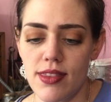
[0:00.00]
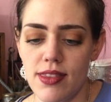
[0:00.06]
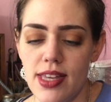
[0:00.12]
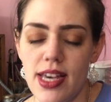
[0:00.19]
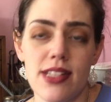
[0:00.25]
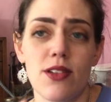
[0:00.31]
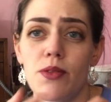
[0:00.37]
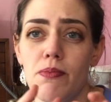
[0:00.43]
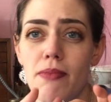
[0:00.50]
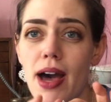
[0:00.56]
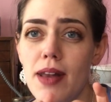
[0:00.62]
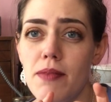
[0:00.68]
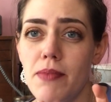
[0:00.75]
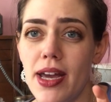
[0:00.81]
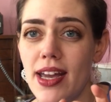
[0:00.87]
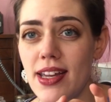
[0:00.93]
They're sort of
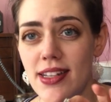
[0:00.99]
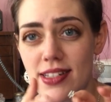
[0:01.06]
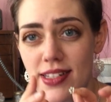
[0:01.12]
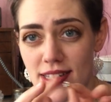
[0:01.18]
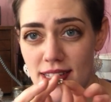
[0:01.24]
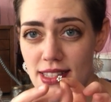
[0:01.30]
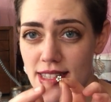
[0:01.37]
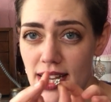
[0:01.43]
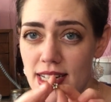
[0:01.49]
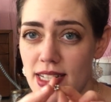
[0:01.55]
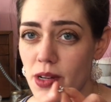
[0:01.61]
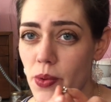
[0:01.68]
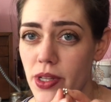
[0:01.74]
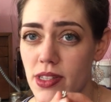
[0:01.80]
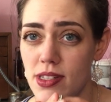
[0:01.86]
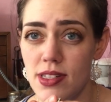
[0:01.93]
man-made synthetic
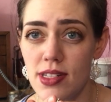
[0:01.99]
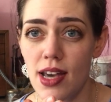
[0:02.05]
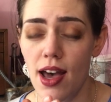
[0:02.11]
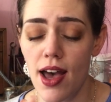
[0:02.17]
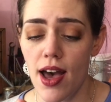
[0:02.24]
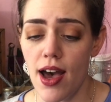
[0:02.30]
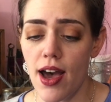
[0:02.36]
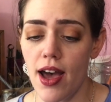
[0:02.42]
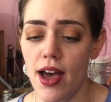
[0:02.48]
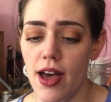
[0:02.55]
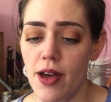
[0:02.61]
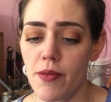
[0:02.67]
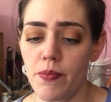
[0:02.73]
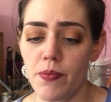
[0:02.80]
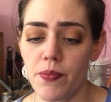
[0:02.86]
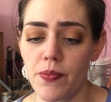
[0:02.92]
ones,
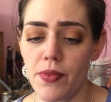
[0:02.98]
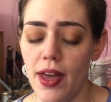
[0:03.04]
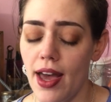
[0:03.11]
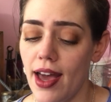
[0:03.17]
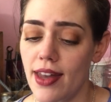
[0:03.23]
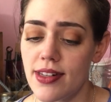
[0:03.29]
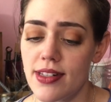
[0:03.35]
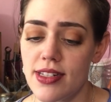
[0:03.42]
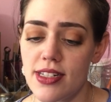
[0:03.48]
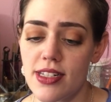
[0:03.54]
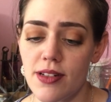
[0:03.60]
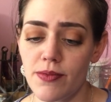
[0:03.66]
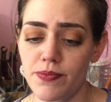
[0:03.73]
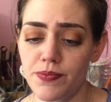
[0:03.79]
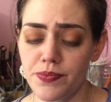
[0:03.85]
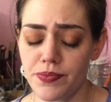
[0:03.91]
and
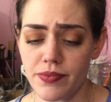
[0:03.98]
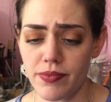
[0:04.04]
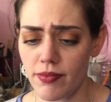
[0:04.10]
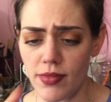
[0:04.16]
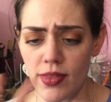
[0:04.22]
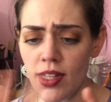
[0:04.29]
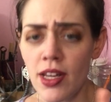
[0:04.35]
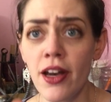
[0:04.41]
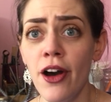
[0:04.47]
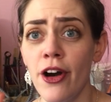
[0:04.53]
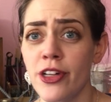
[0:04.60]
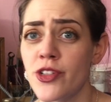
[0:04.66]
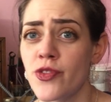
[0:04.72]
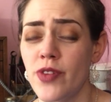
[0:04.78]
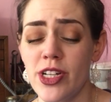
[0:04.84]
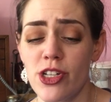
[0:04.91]

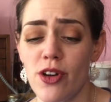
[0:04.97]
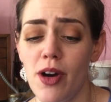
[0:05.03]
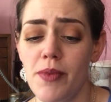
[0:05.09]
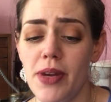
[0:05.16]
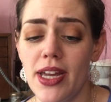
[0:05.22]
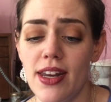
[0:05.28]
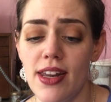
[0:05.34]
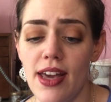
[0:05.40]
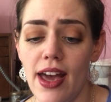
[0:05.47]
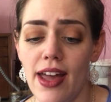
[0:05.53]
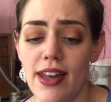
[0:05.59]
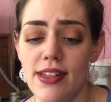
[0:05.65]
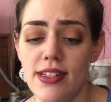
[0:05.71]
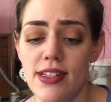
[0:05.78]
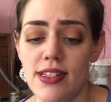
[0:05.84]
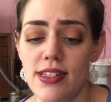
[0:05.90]
artificial. I mean,
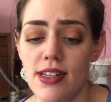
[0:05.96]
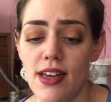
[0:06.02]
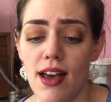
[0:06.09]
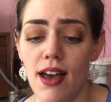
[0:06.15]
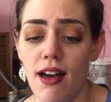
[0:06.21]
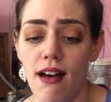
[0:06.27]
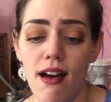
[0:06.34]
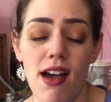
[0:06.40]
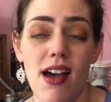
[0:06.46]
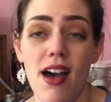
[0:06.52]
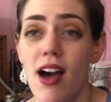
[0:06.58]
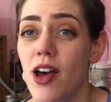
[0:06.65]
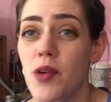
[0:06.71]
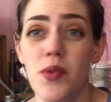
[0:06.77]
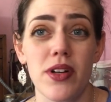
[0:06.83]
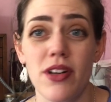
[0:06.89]
and
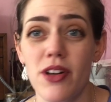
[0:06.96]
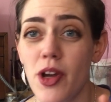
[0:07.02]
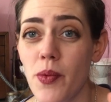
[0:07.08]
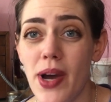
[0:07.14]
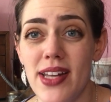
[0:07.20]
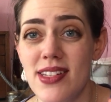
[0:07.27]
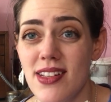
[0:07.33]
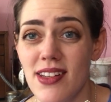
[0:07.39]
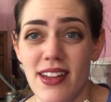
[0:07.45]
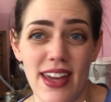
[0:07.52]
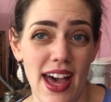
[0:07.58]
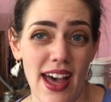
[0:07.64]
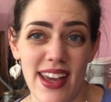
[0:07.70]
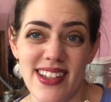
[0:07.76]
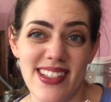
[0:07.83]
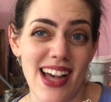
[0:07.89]
I wouldn't know where to
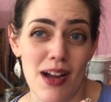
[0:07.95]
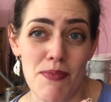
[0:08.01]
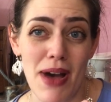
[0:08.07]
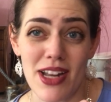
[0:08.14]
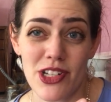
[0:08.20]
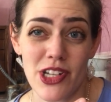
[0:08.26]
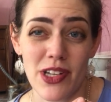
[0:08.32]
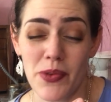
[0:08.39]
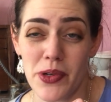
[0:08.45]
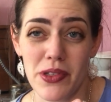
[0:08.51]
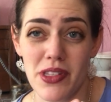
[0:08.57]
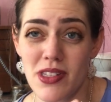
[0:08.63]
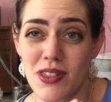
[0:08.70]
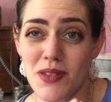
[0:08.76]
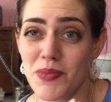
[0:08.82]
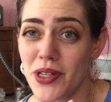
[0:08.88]
get exact matching
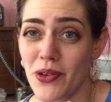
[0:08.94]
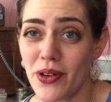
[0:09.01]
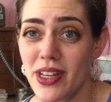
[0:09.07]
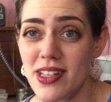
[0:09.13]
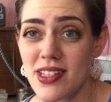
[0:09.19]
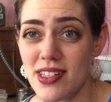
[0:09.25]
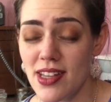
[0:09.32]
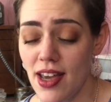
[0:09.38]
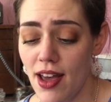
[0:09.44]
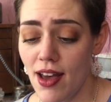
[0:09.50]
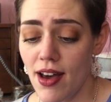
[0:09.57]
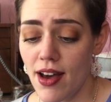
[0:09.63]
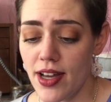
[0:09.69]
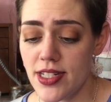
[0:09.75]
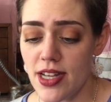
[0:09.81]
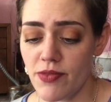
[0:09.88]
ones, to be honest.
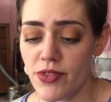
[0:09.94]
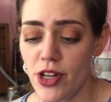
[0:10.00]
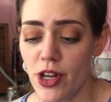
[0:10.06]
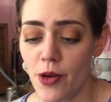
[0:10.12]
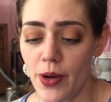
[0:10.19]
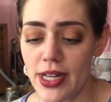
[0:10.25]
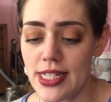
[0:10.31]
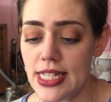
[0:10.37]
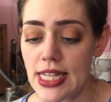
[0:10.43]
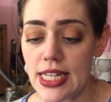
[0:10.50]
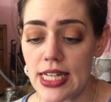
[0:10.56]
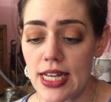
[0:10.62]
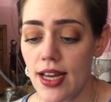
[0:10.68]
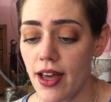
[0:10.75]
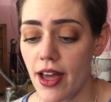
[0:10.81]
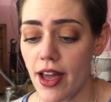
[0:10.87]
I'd have no idea.